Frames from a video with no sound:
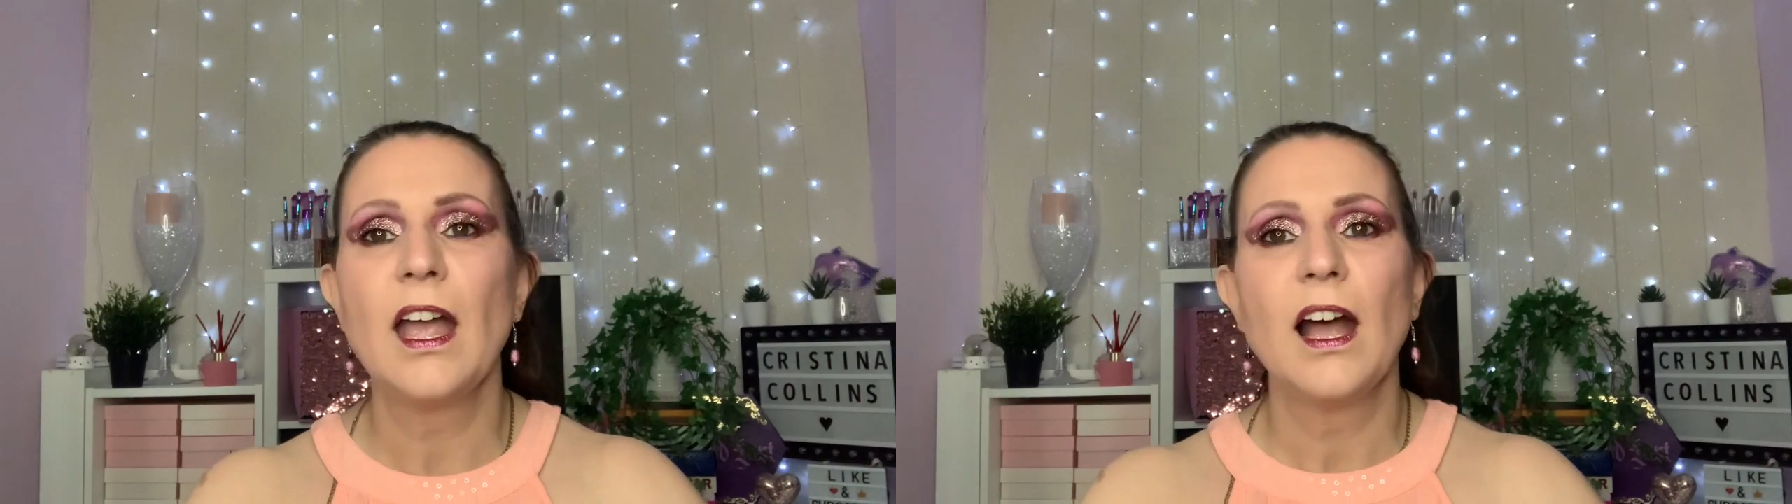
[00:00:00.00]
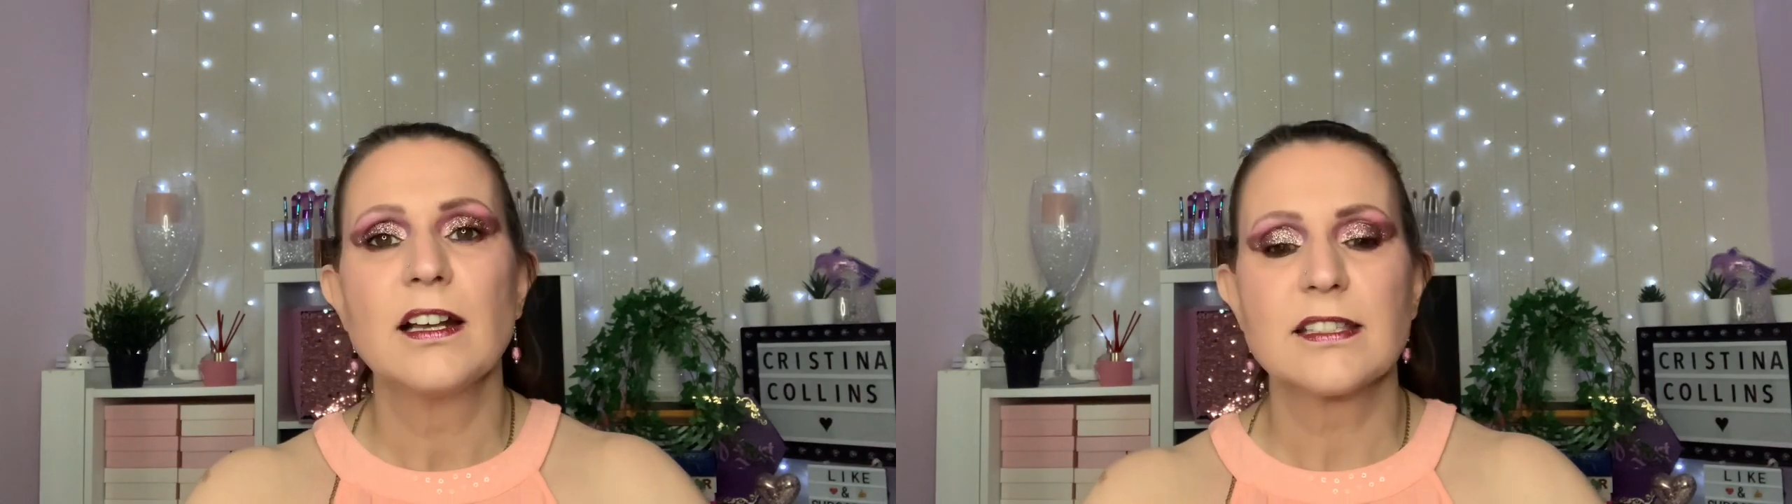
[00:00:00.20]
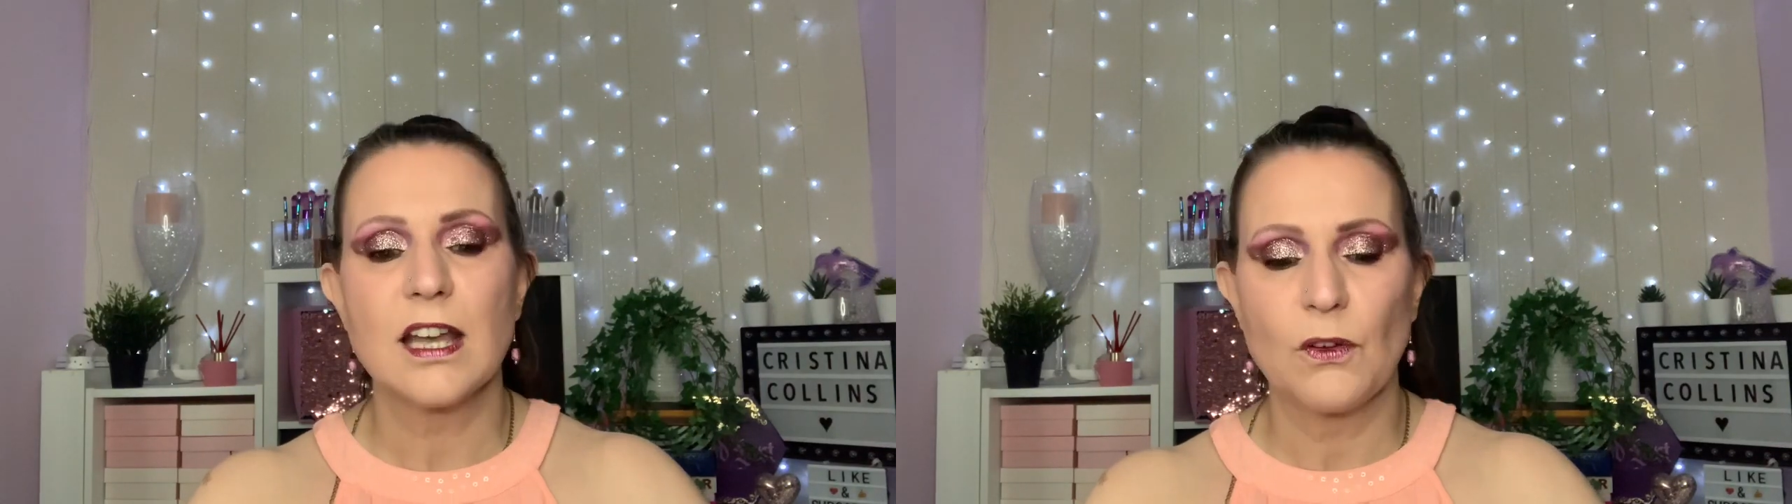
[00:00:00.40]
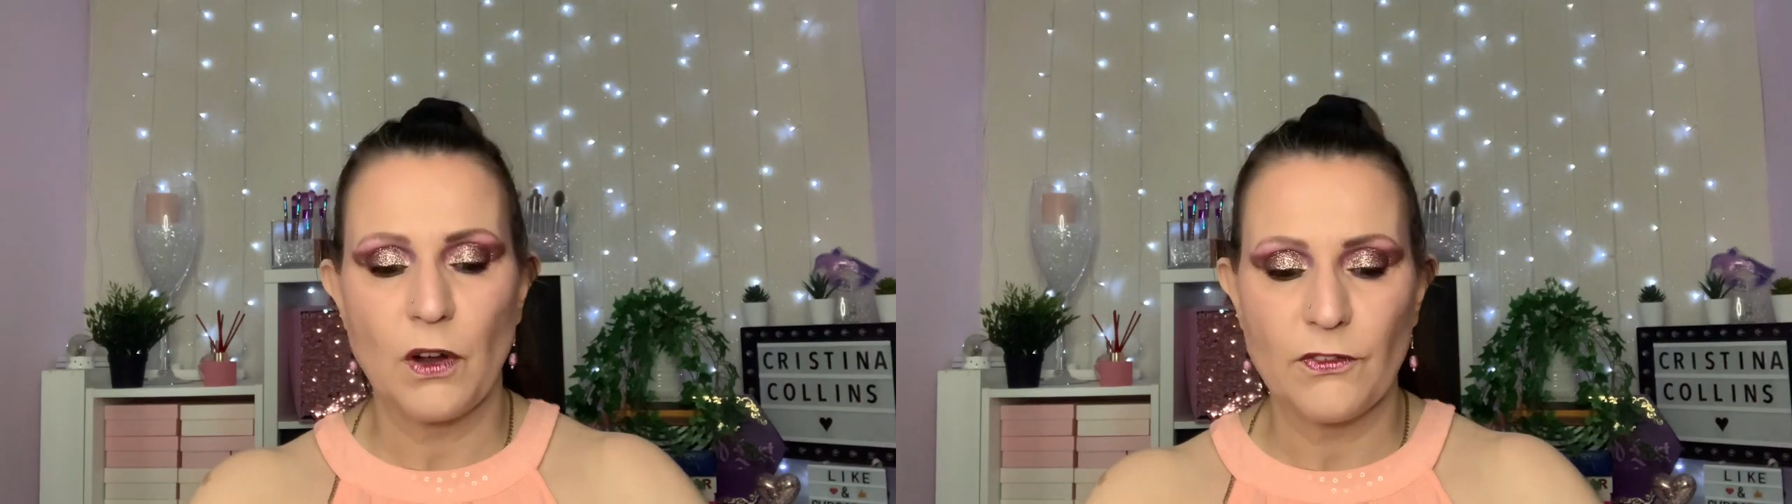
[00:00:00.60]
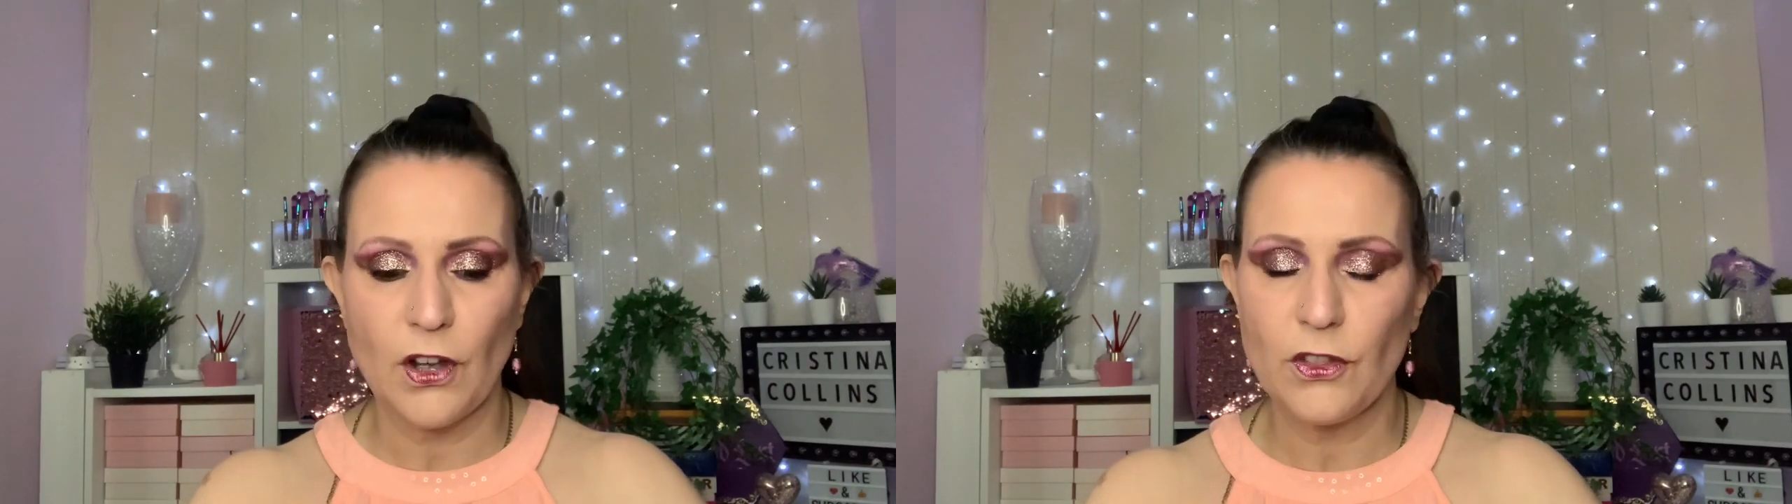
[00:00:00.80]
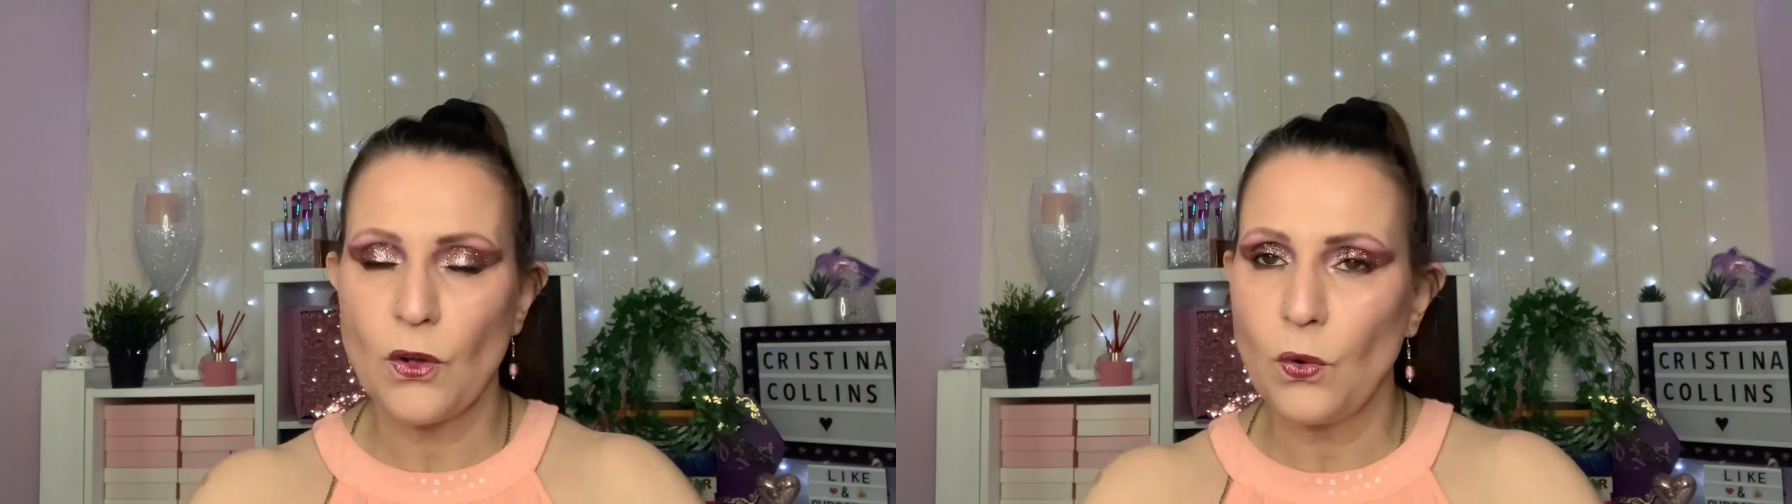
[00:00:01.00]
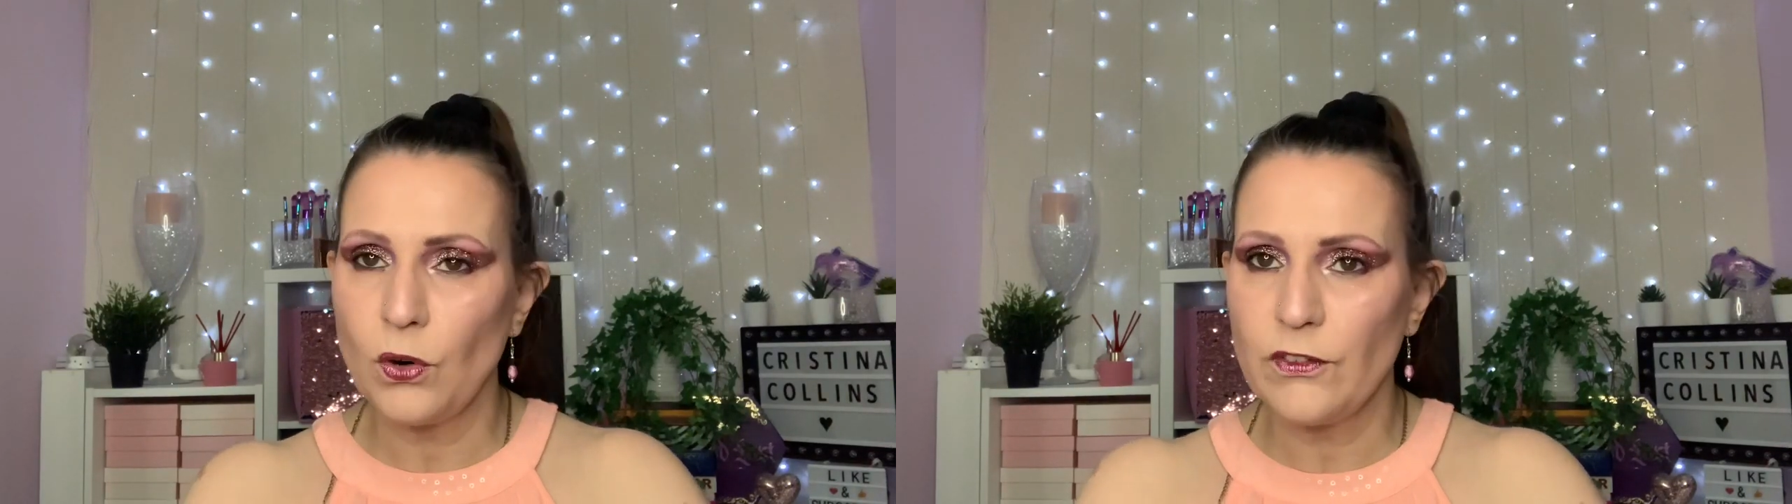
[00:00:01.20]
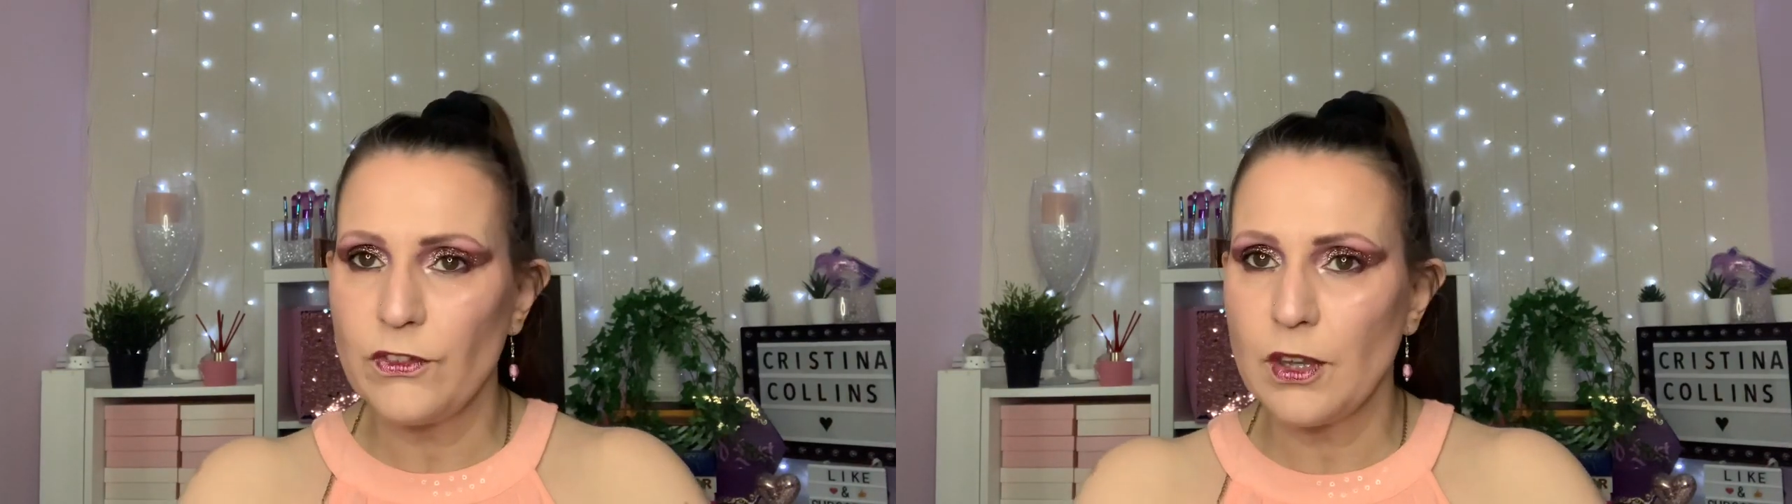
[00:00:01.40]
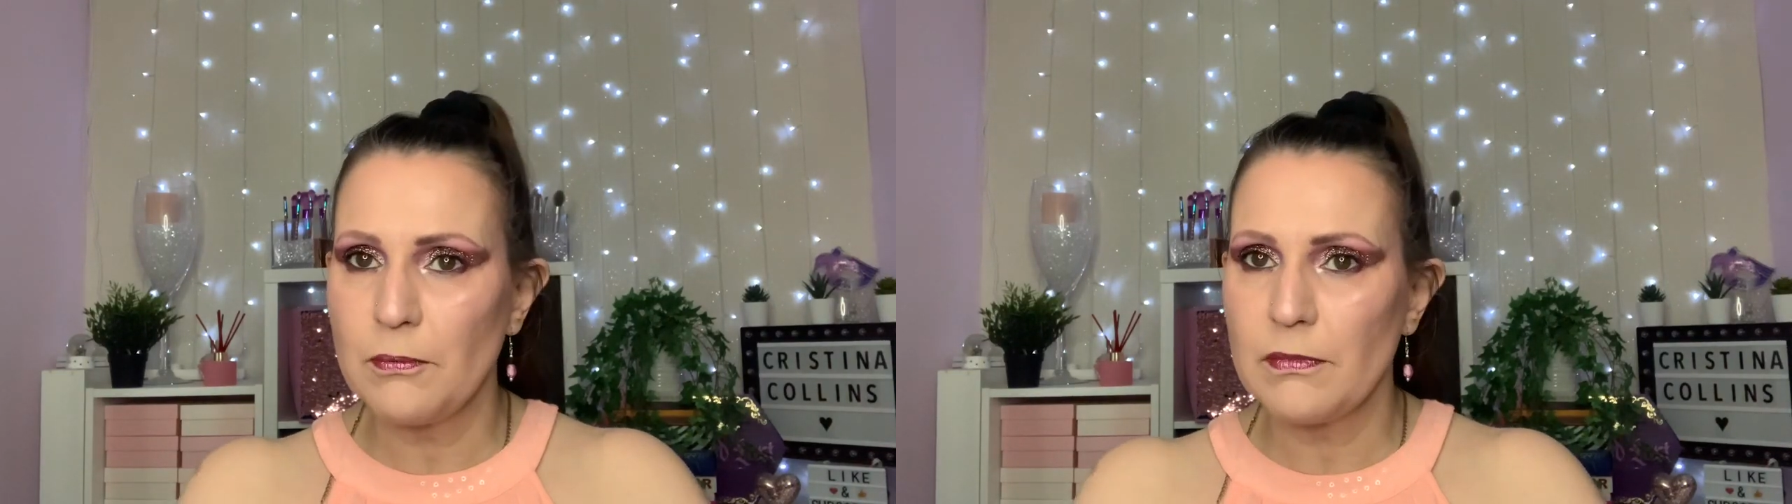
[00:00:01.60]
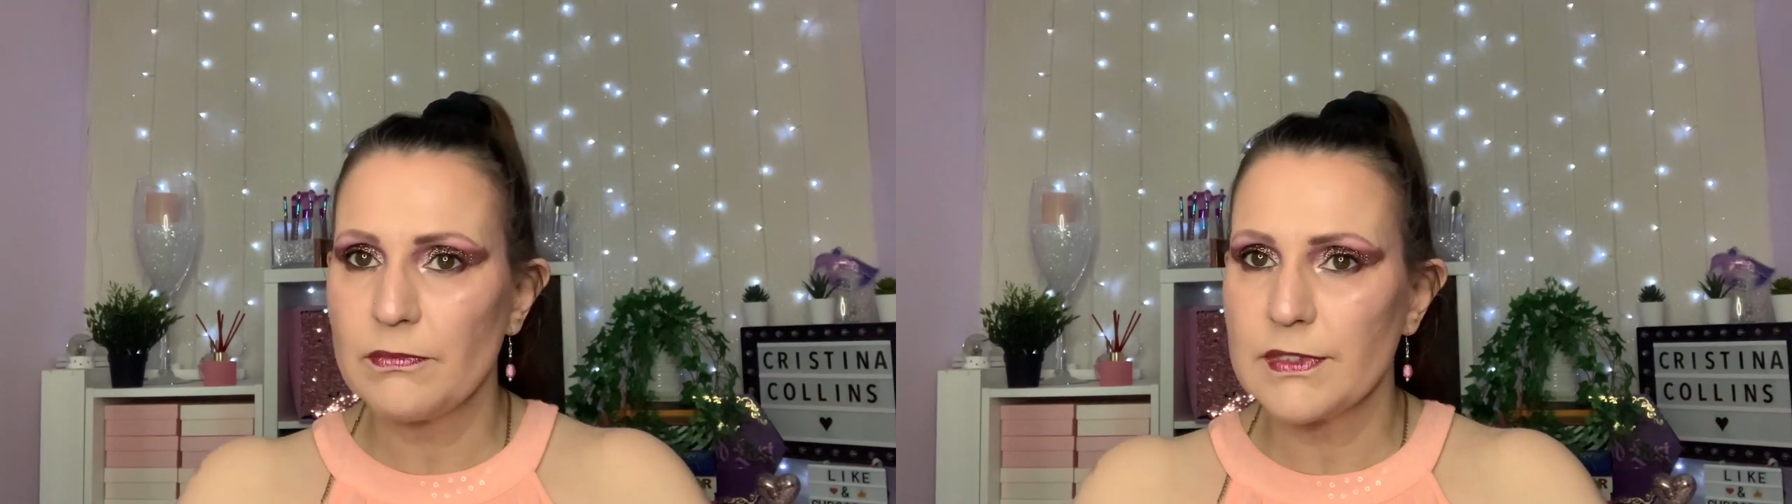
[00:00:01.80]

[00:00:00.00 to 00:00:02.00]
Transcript: So I've got all of them